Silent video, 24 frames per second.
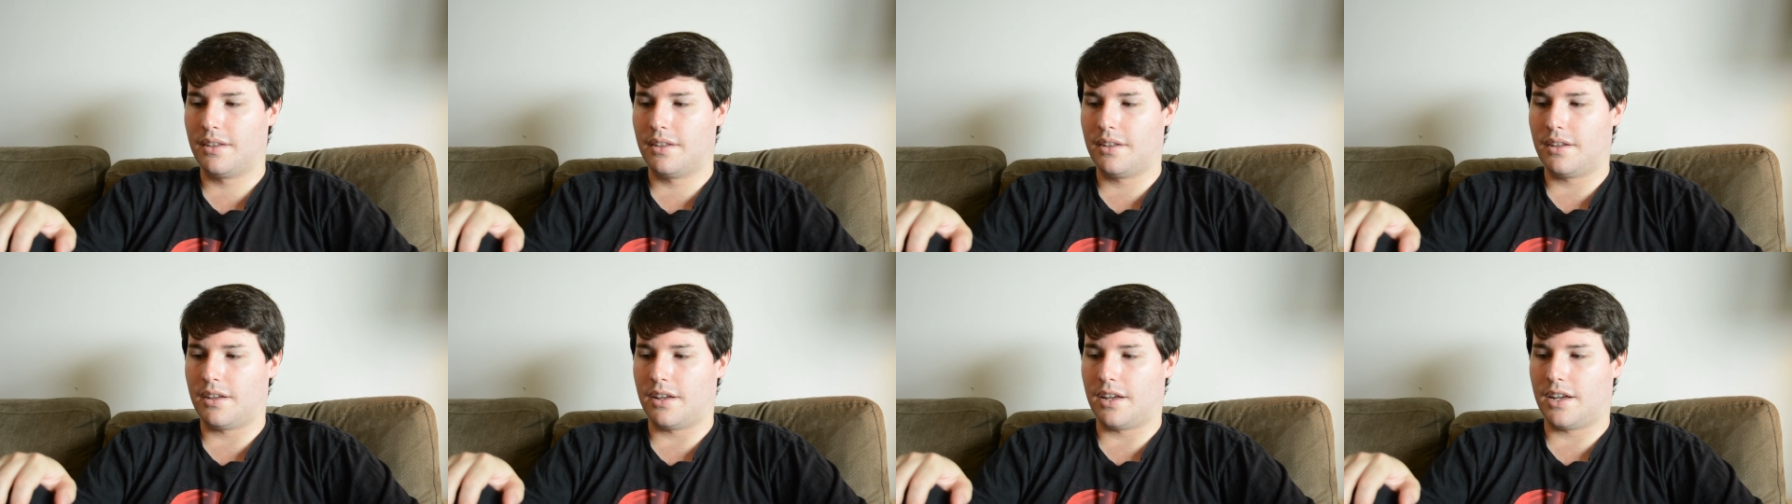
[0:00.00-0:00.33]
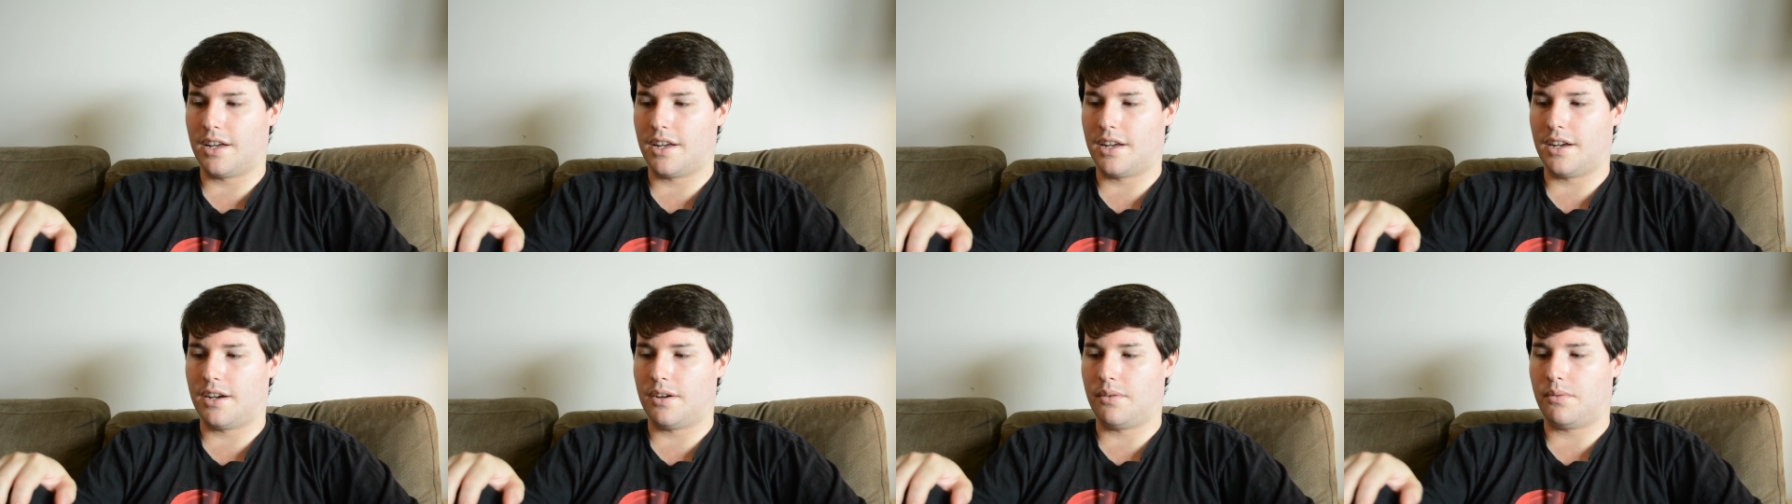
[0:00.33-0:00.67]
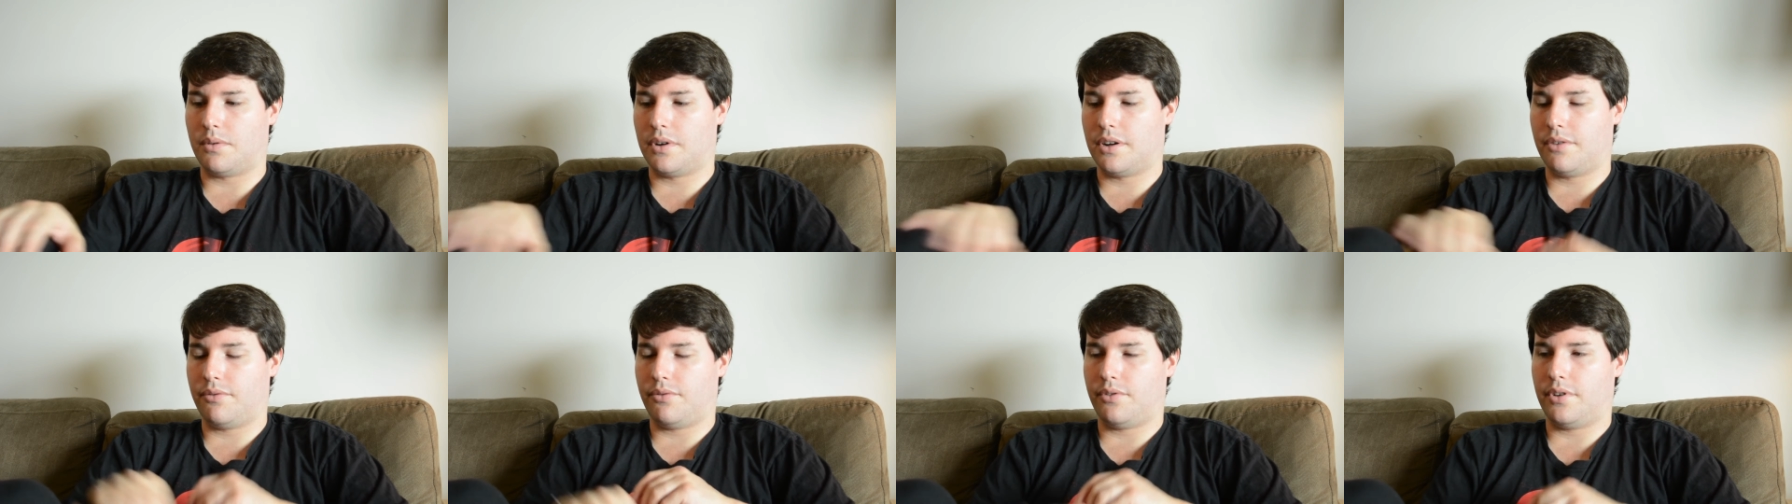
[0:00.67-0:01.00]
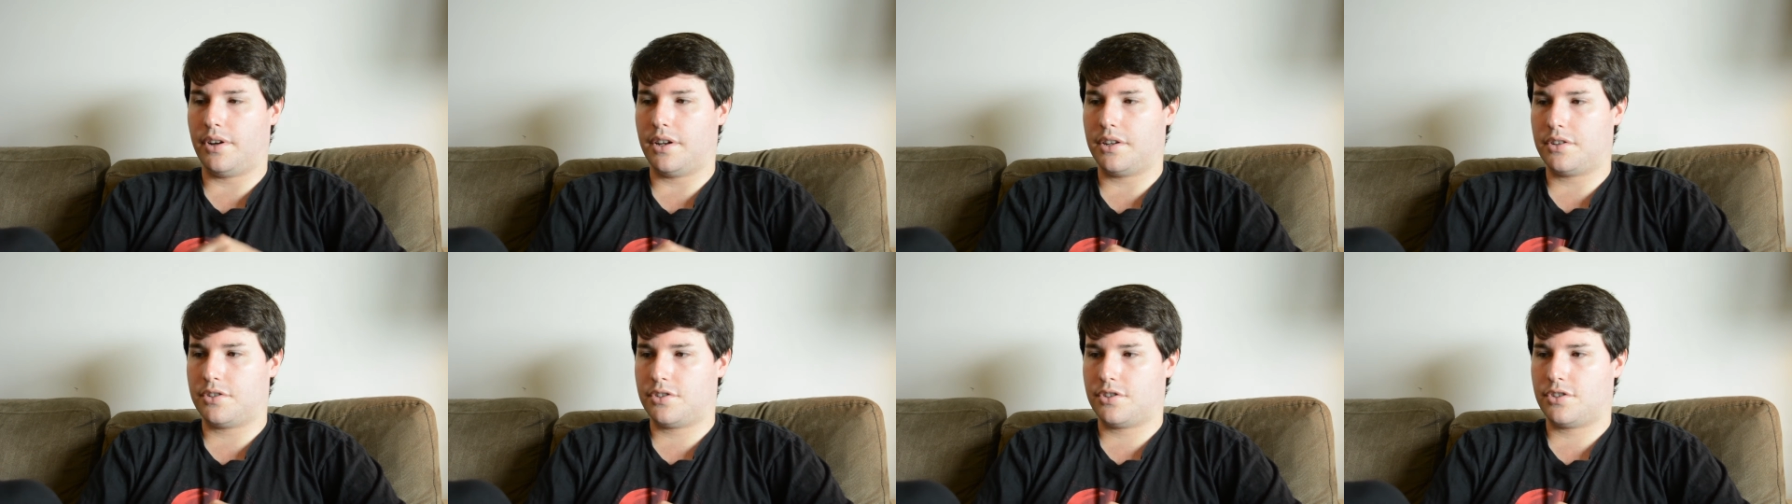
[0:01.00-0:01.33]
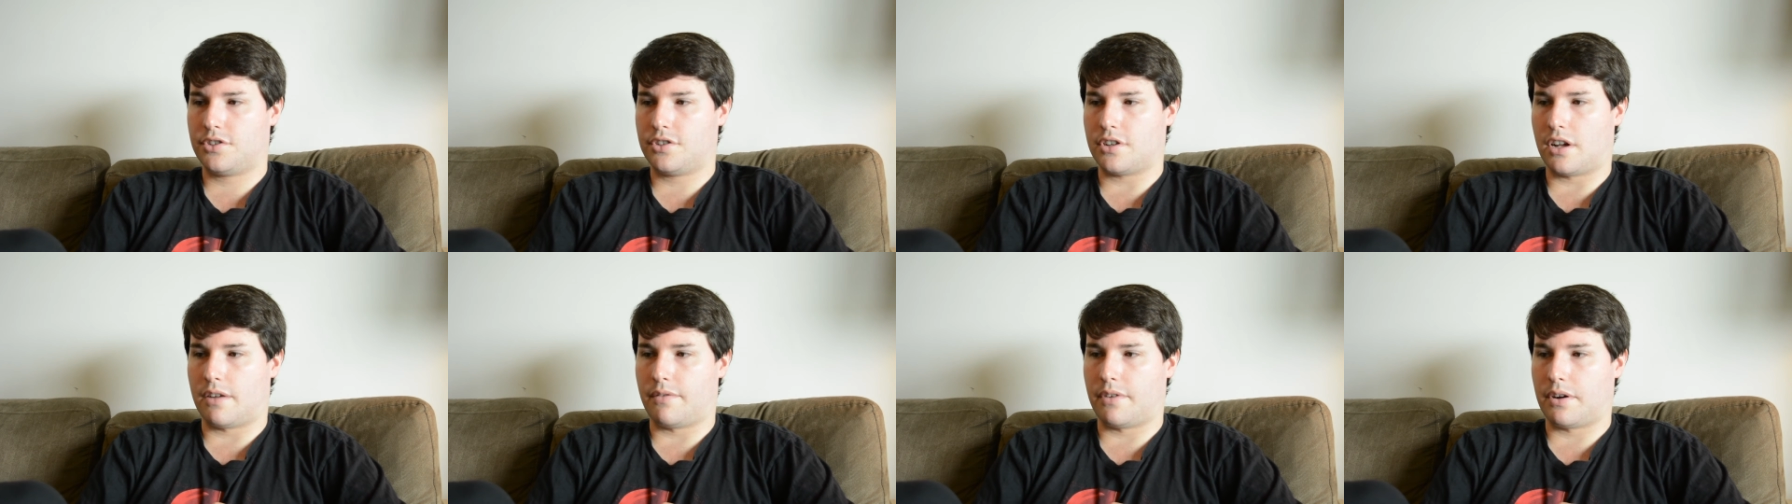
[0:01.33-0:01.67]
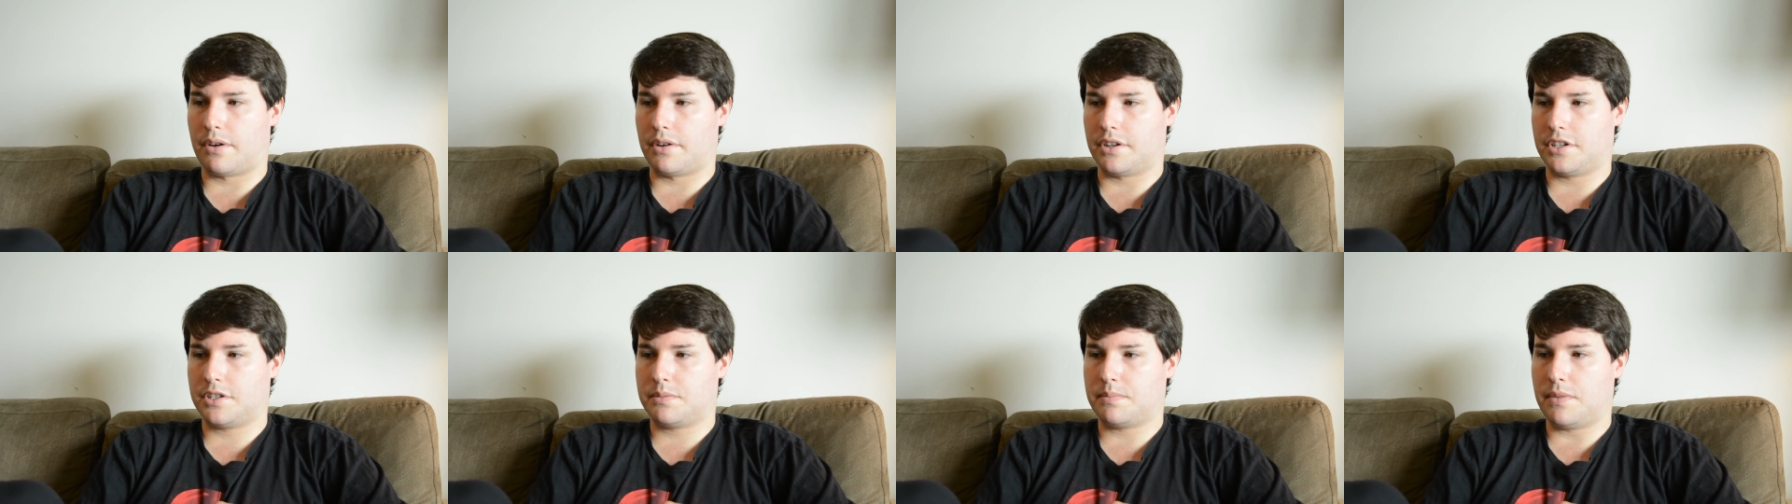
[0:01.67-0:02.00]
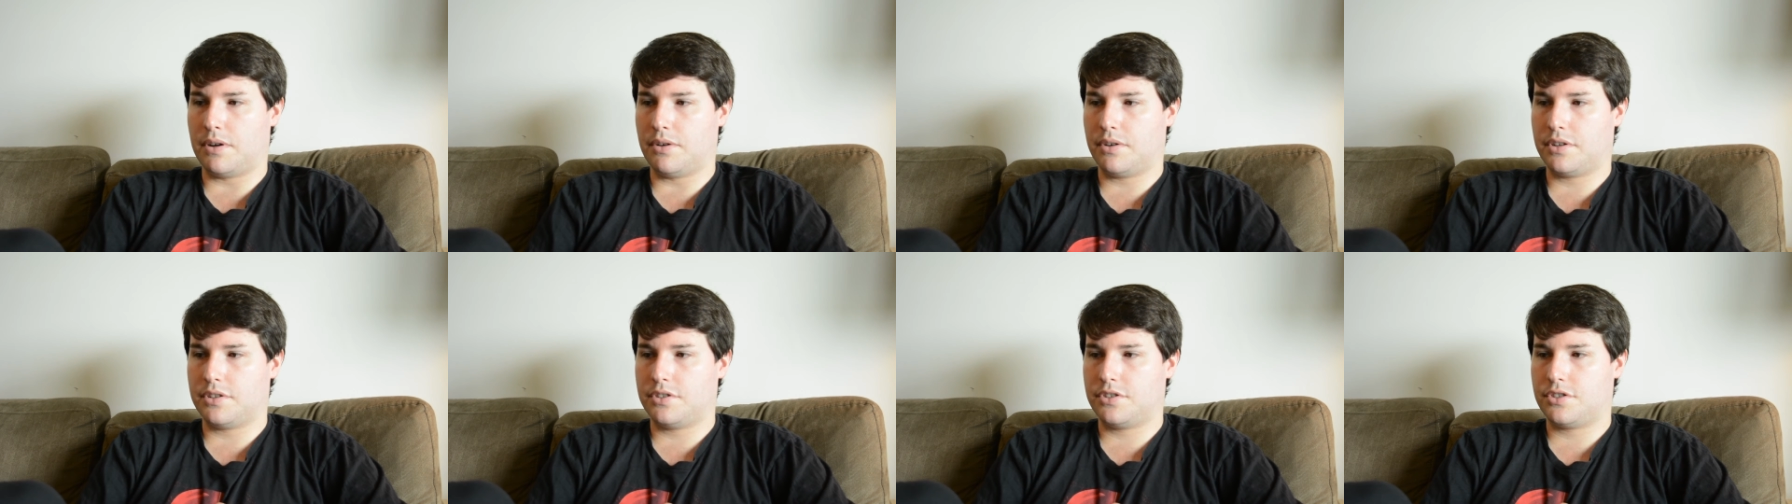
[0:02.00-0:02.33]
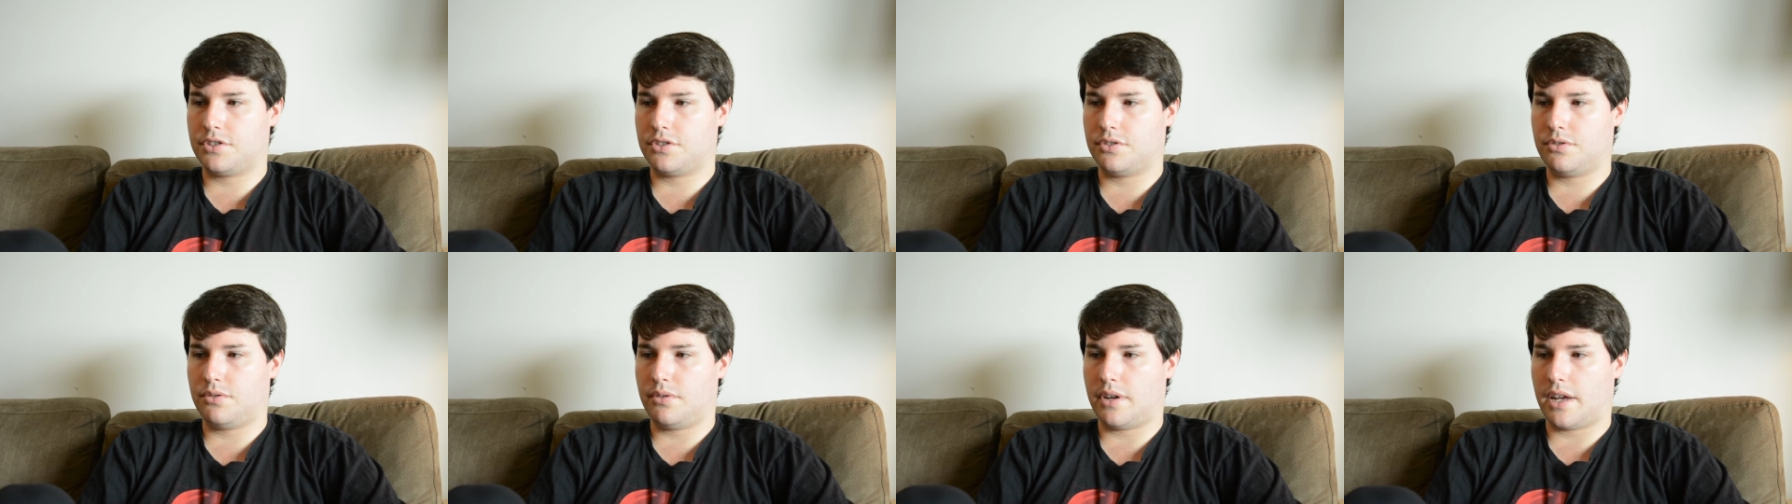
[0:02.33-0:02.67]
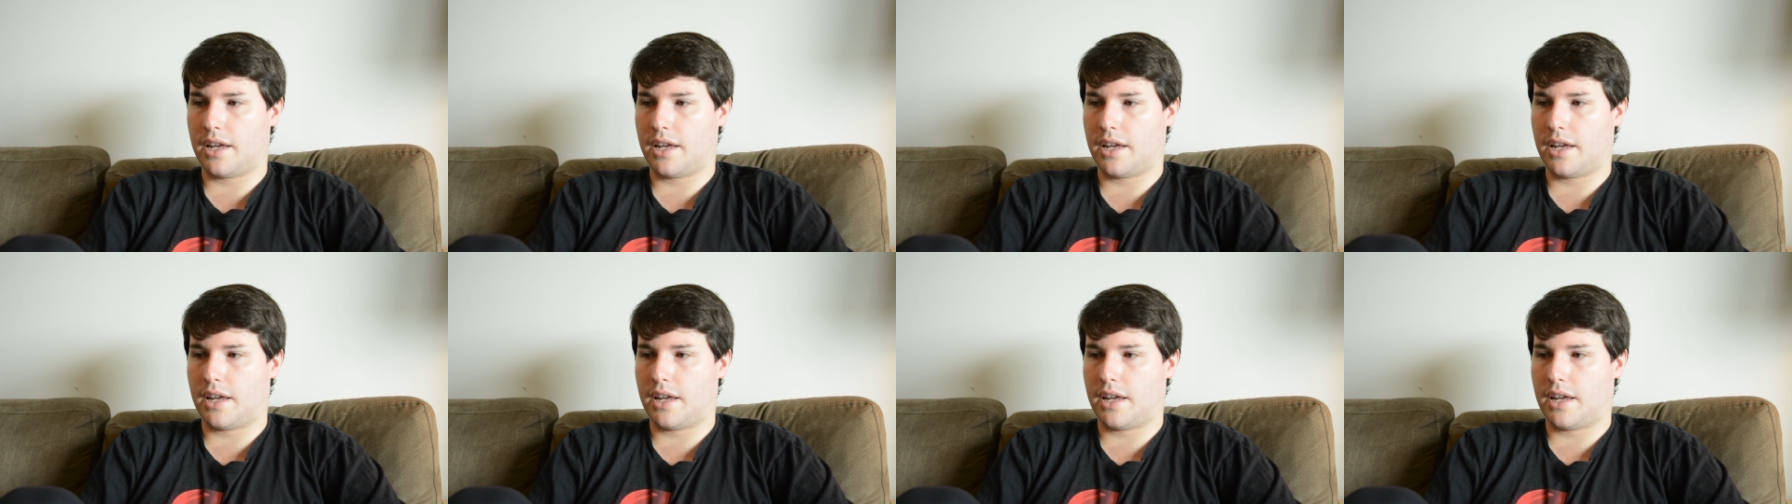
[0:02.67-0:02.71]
One of which I've already spoken to,